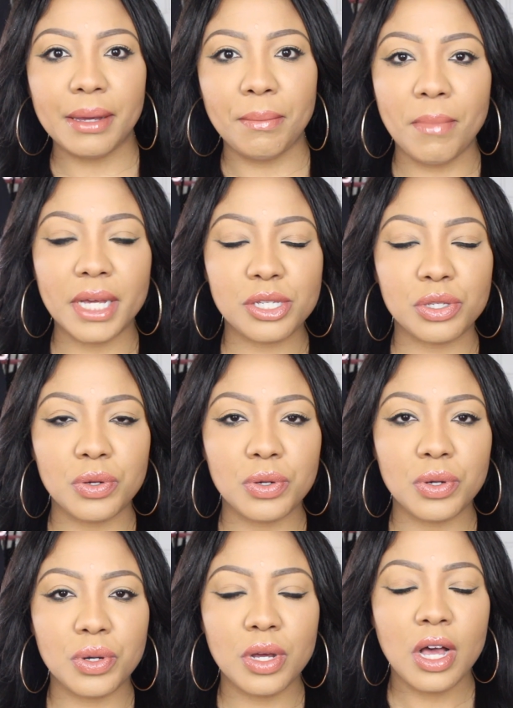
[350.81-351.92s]

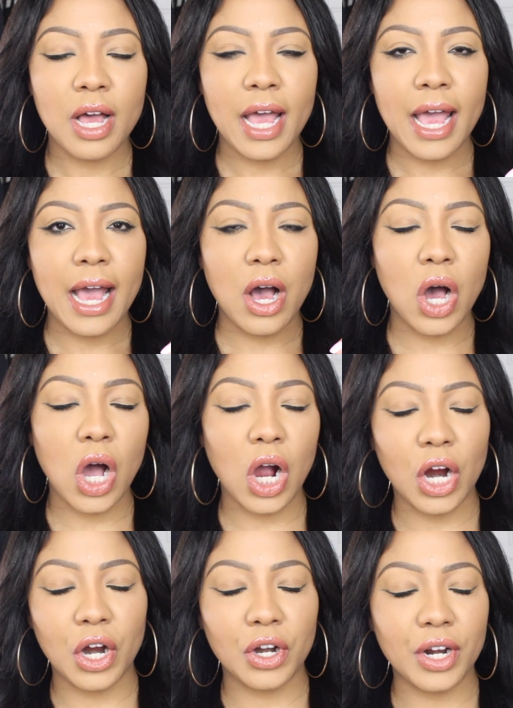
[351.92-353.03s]
muscle,
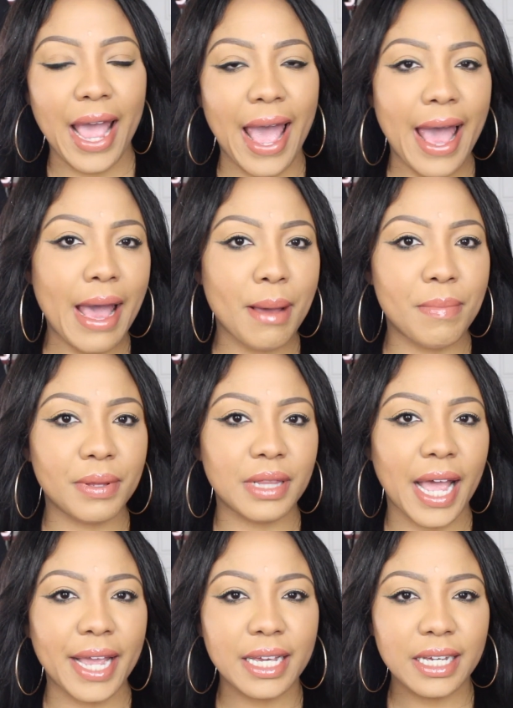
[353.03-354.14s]
hard ab,
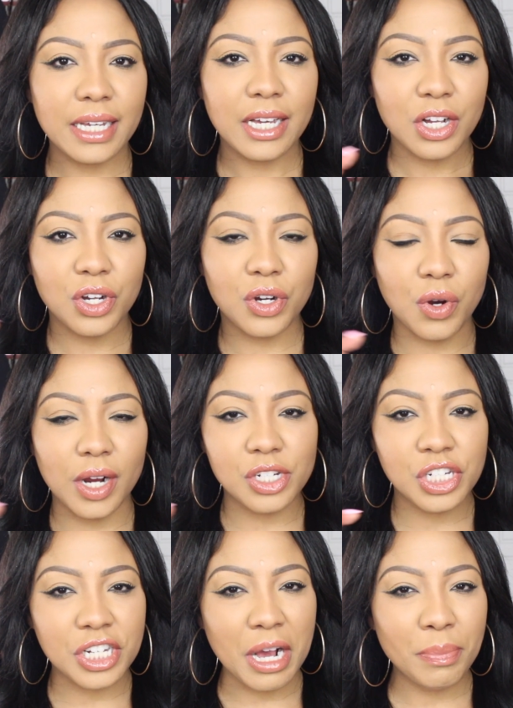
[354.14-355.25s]
like
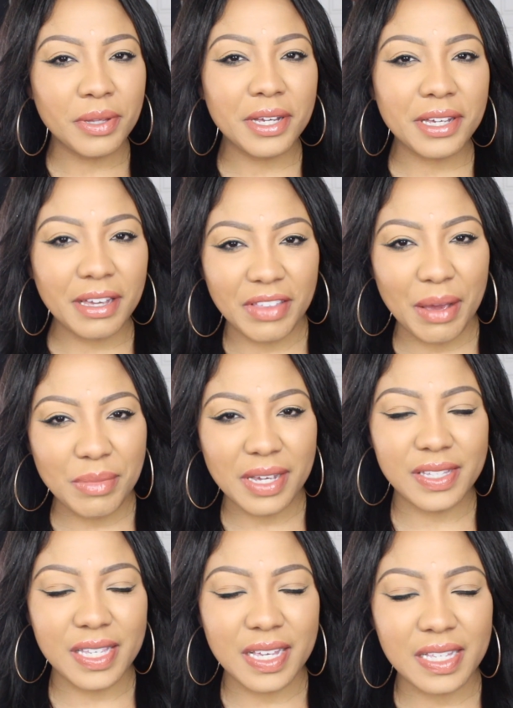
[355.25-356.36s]
crunched up look, if that
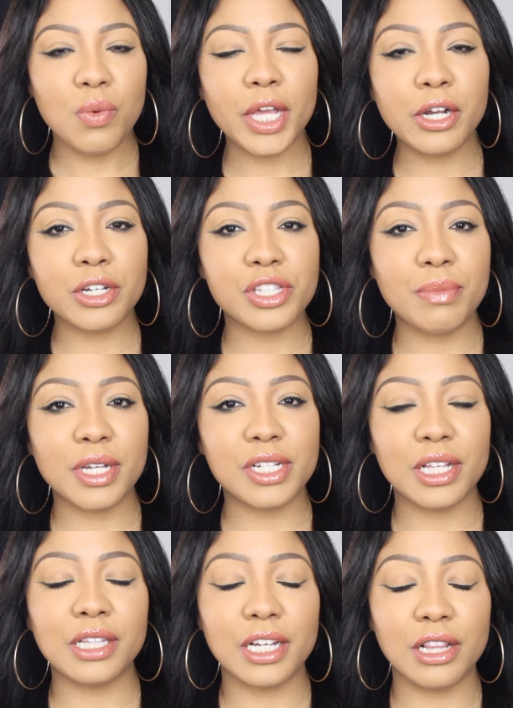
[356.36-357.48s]
makes sense. You want your stomach
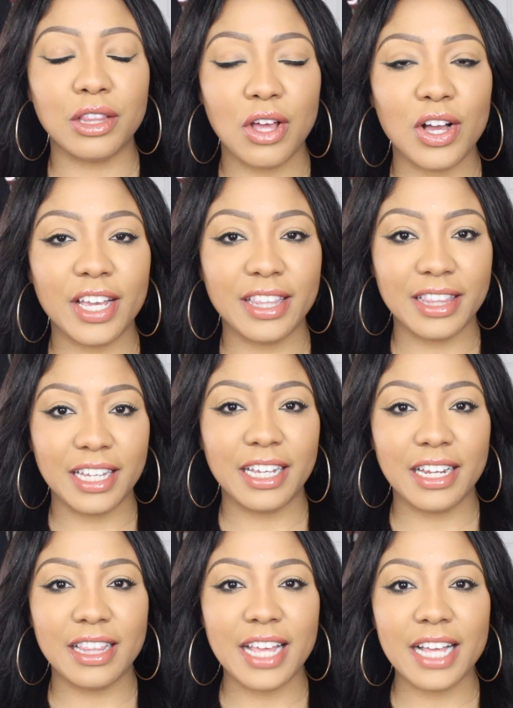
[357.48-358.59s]
to look long and
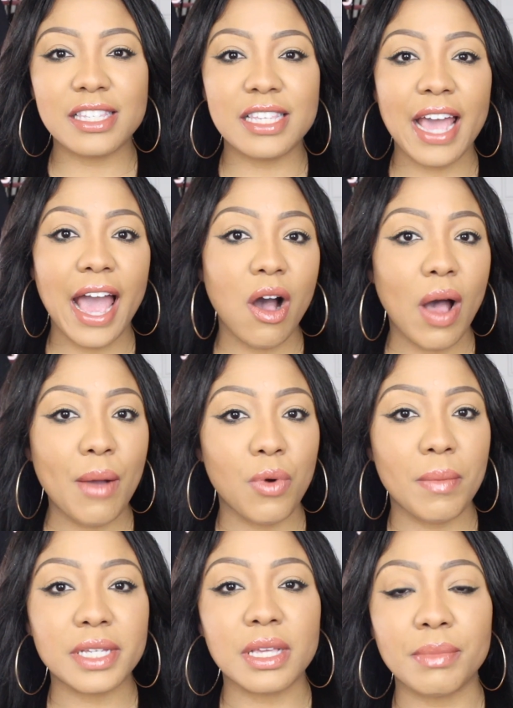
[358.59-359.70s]
lean, and that's how I
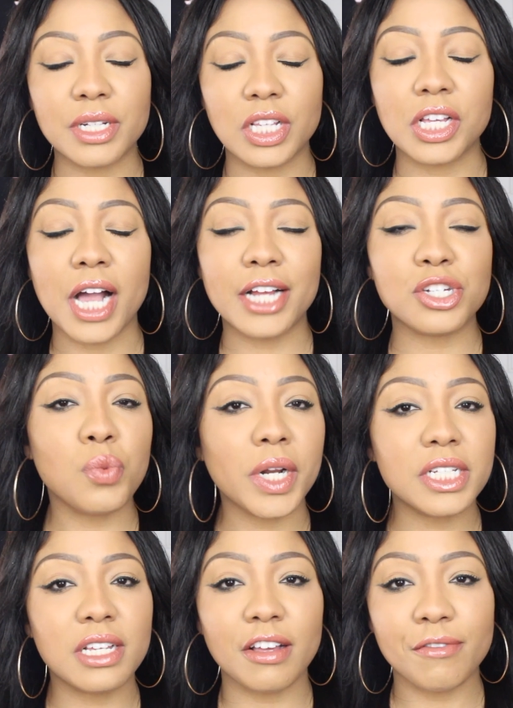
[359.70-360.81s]
want my stomach to look. I just
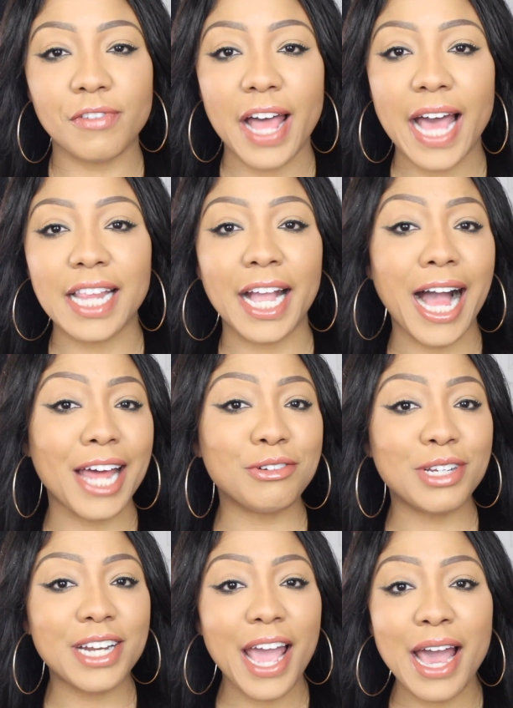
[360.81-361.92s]
want it to look flat. Like, I
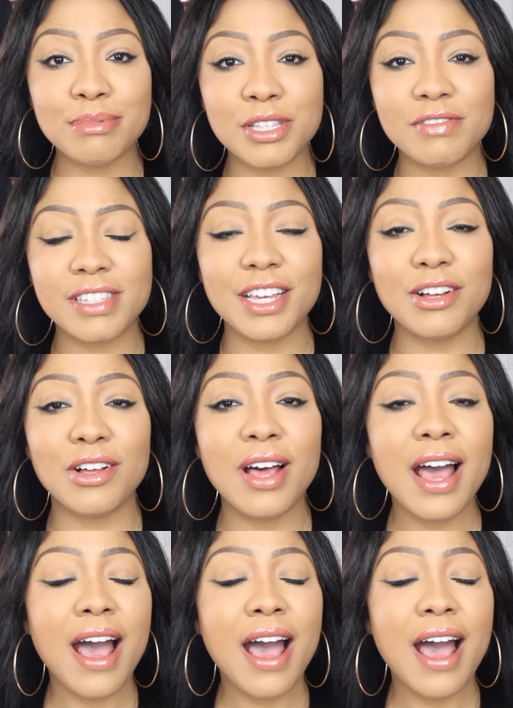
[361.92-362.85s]
don't need abs of steel.